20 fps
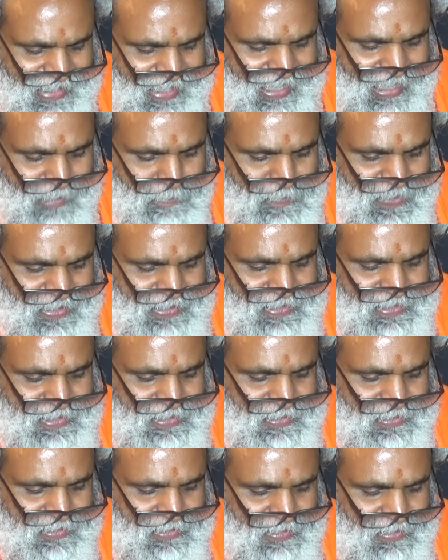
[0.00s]
happens?
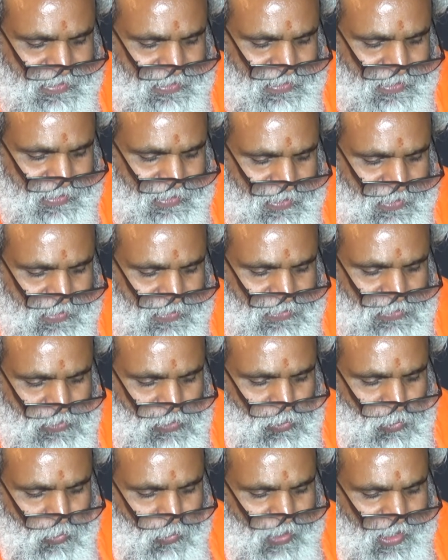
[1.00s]

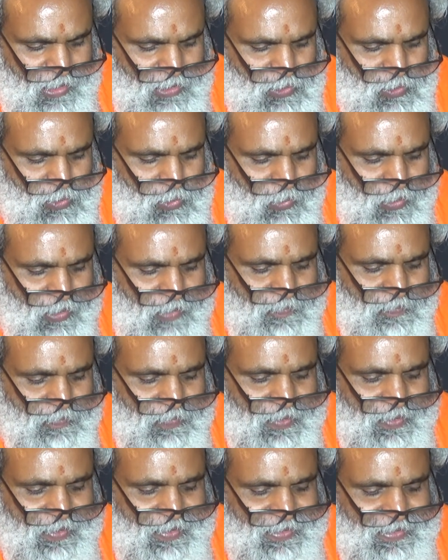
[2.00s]
So also
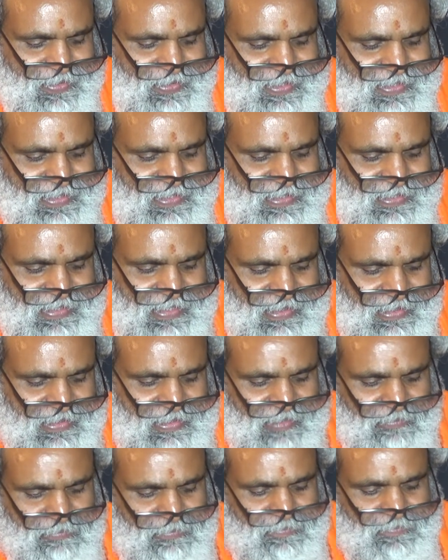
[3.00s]
this
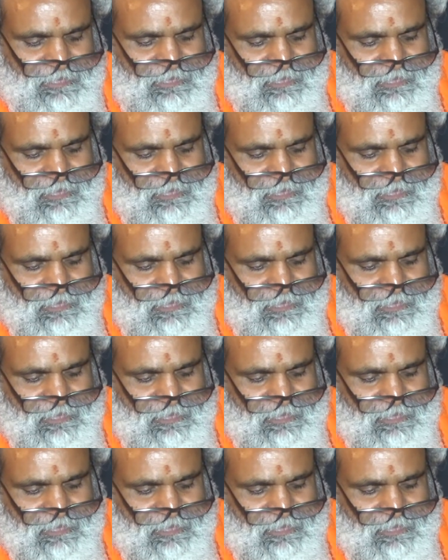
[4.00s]
Chittam.